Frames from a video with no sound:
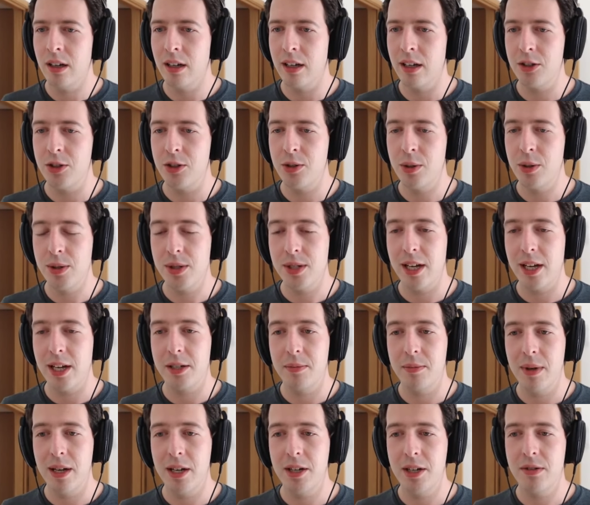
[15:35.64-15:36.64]
And Drew
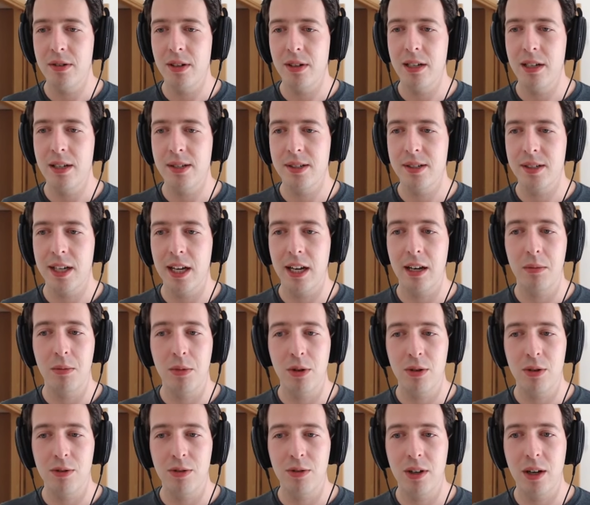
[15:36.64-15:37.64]
says major release is getting
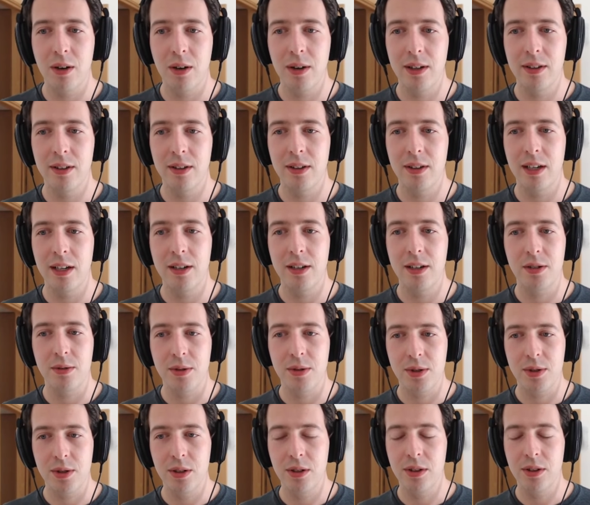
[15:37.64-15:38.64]
more frequent, and as a
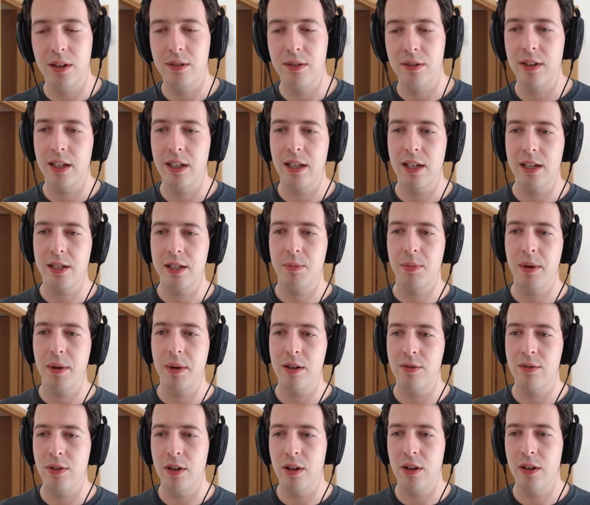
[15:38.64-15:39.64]
result, I think less
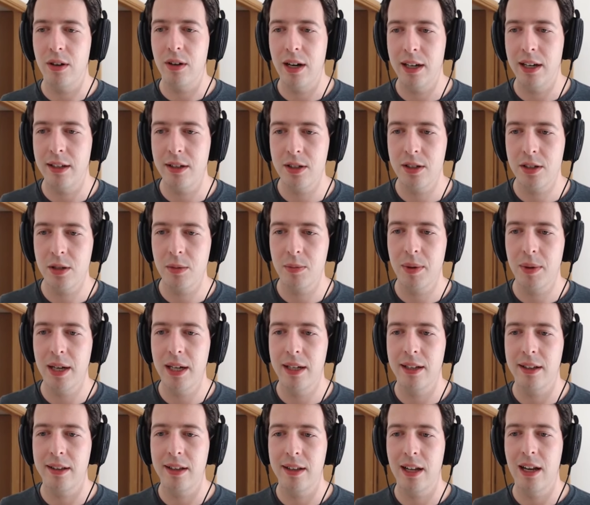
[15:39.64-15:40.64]
painful. I
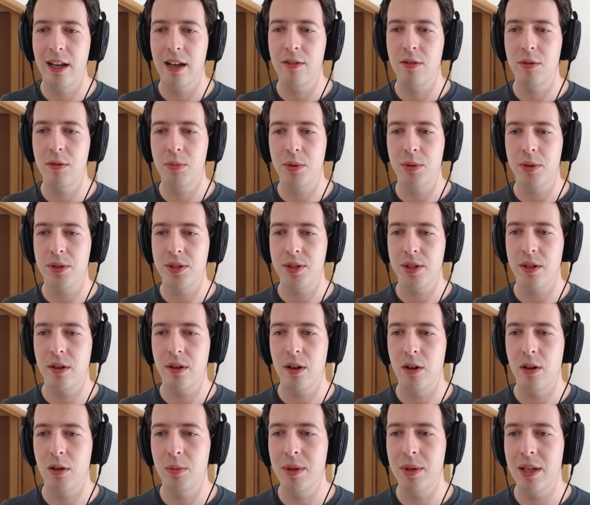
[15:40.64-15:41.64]
anticipate that
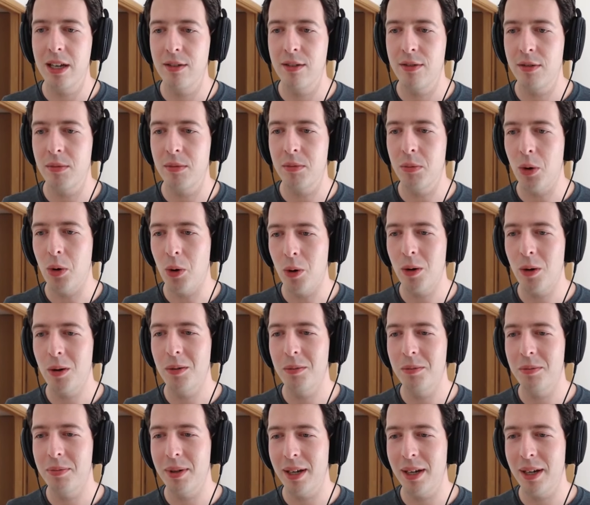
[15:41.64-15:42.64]
11.0 will be even
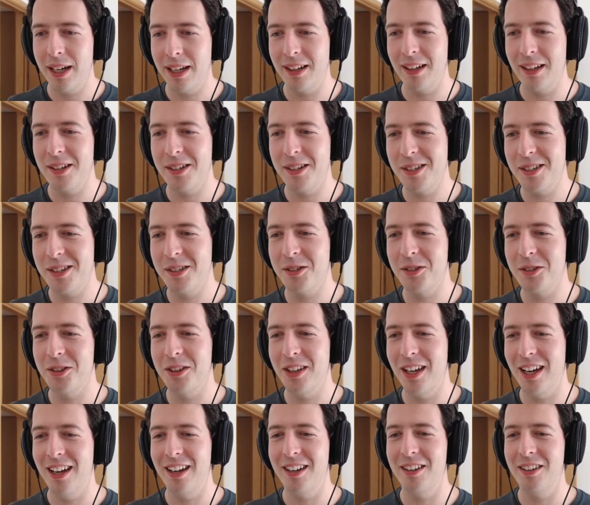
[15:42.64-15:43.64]
more painless
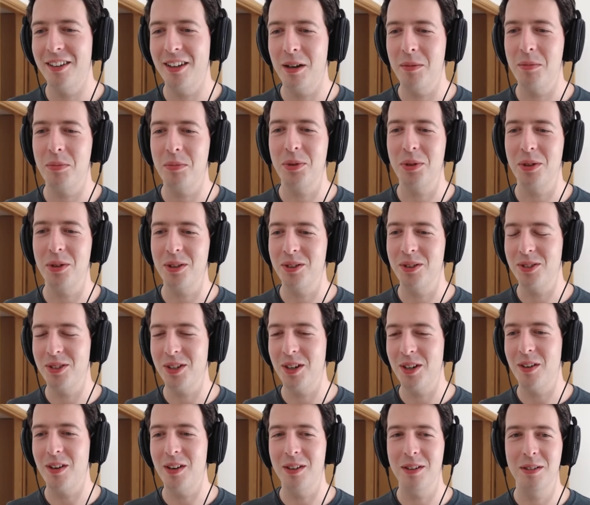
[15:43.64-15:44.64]
than
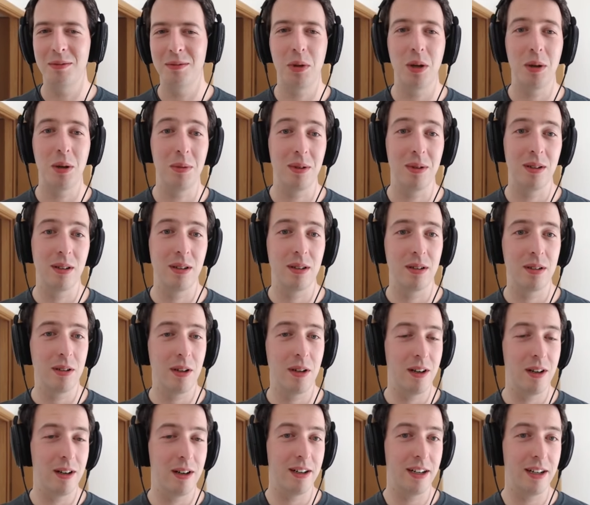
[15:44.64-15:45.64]
10.0 probably,
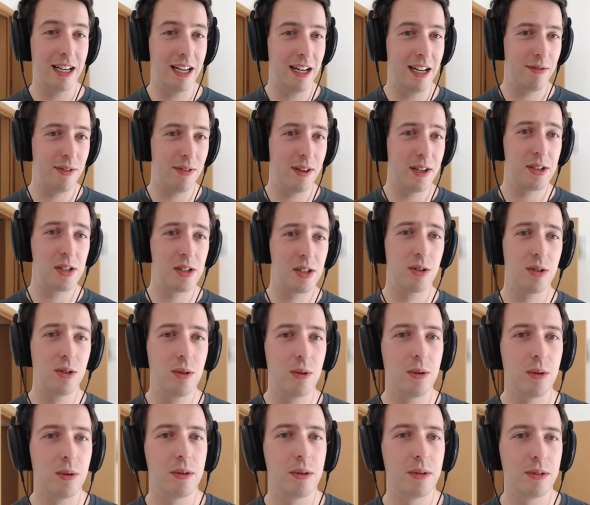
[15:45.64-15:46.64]
uh, and I think so
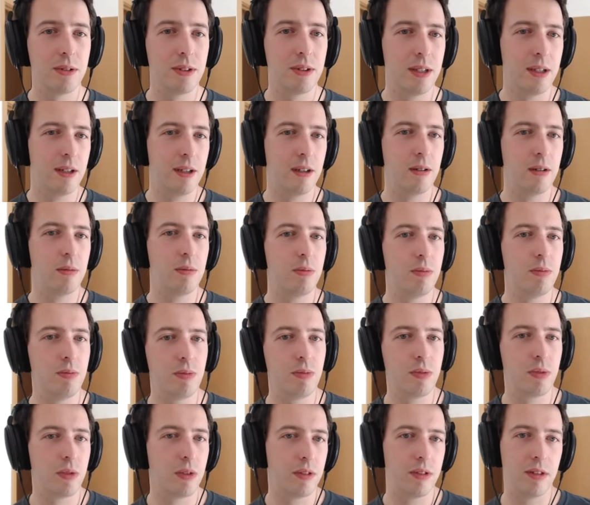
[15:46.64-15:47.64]
too. The
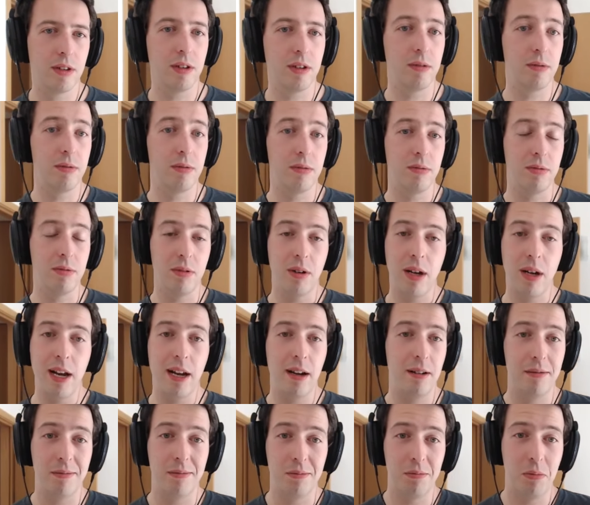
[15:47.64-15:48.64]
um, the
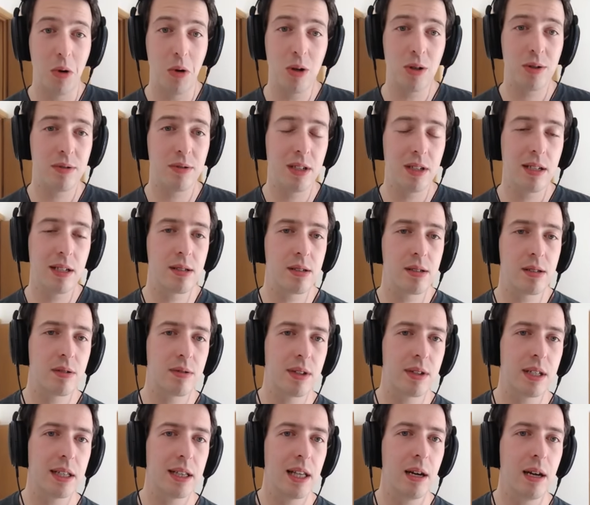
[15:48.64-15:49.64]
uh, most releases
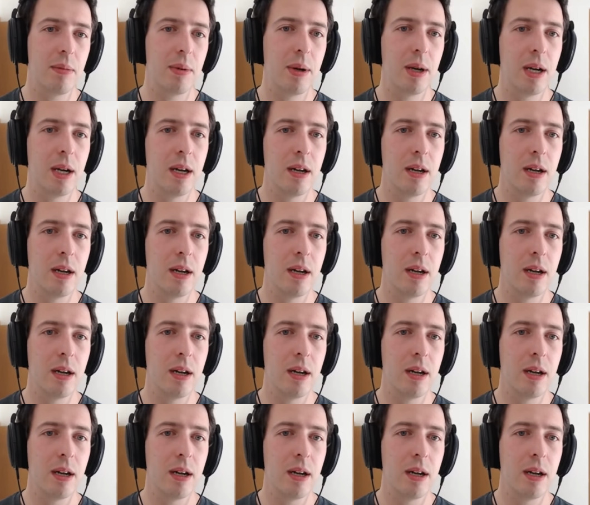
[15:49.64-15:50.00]
of GitLab,